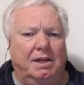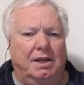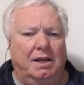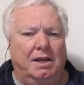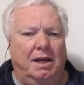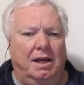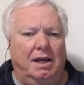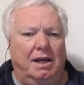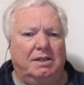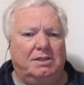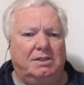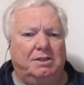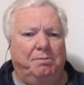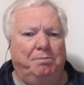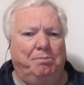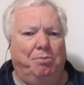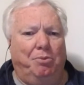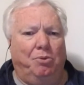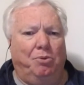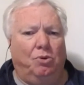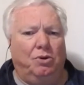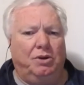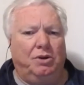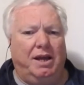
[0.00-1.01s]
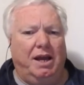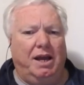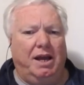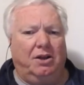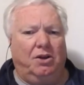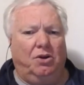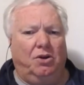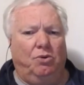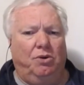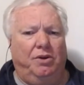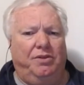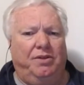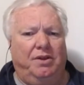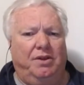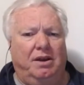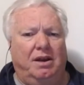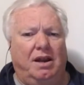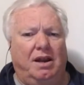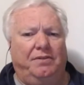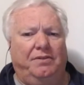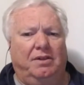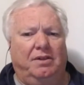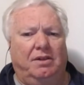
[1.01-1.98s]
It's a broad category that
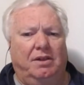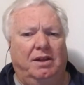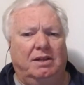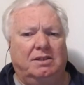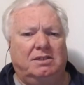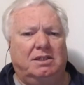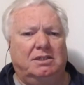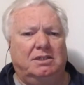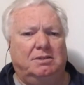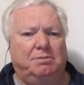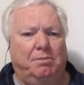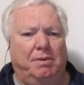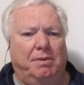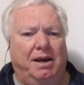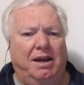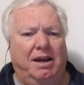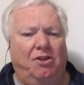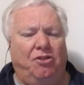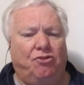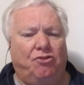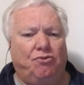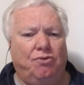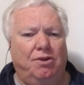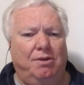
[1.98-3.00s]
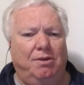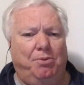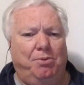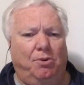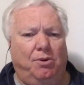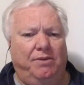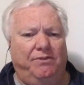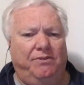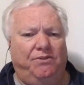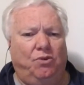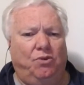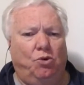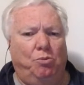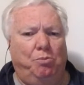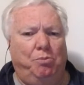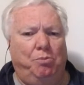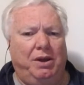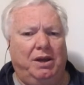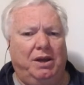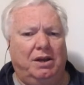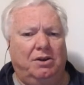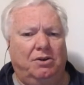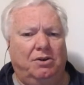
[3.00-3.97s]
nonetheless has made $3.4
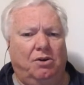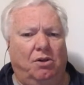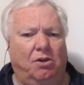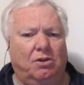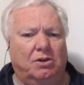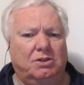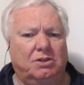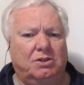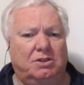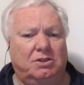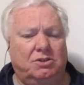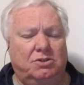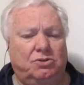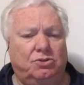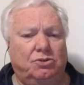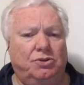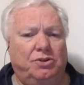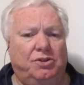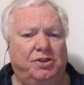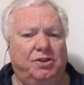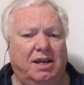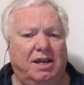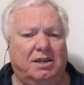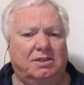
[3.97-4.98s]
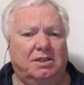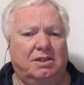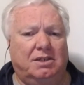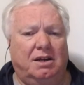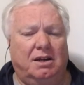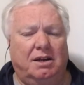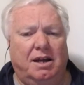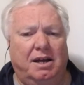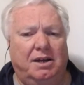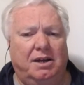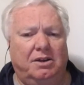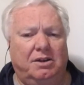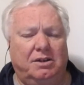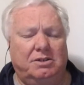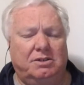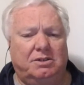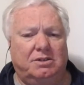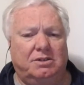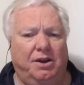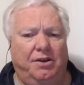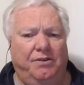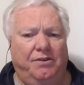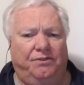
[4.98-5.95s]
billion in 2018
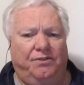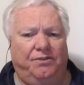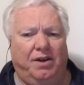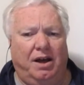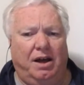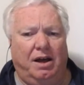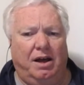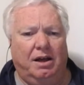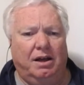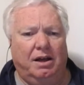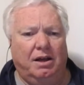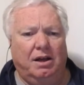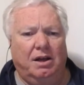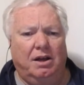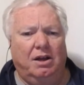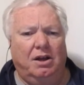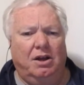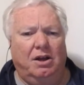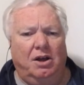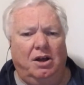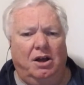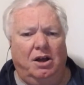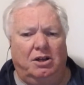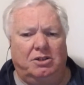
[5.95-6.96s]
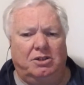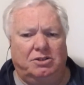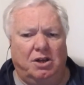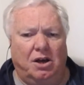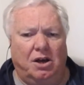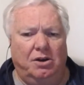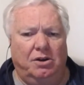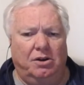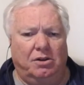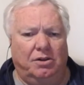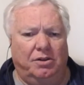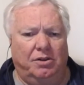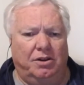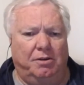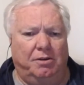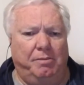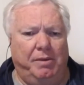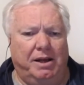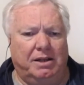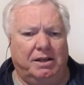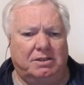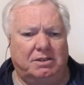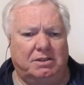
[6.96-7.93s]
so far, a total that
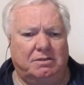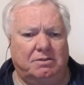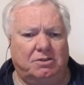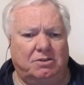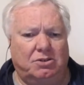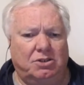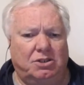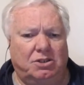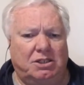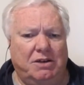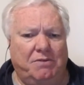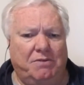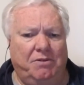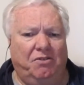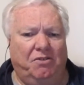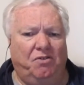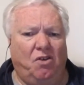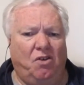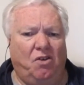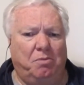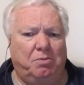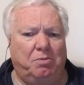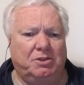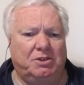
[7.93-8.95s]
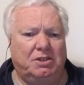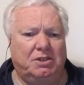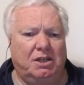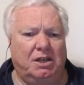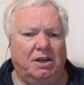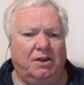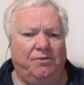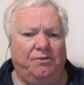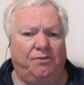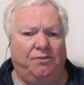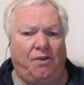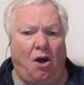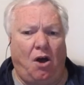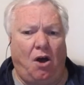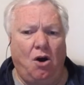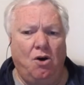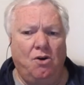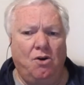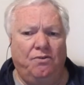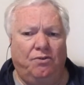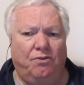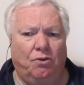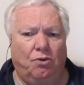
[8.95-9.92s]
amounts to 75% of
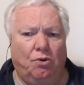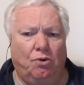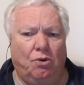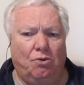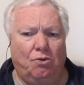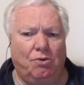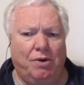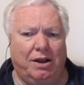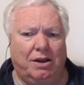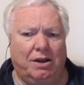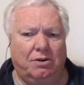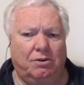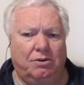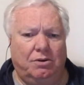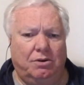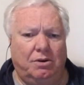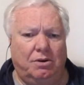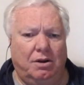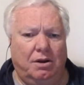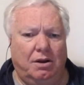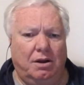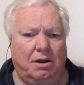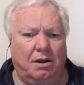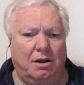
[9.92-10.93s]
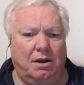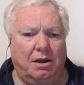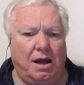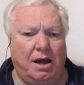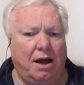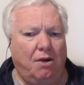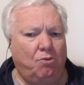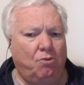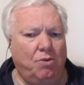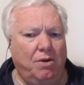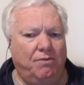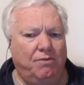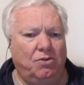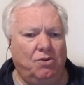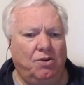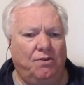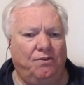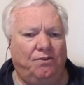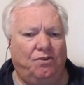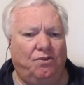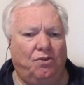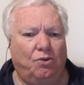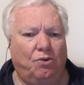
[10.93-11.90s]
overall record revenue
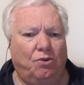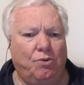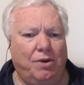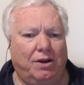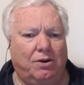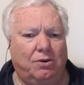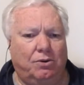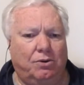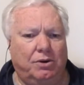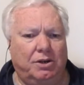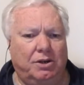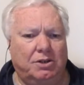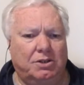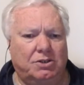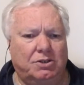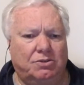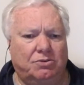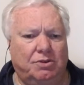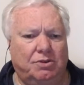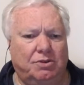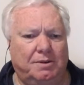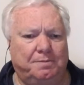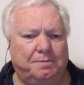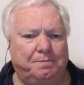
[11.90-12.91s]
for the record industry.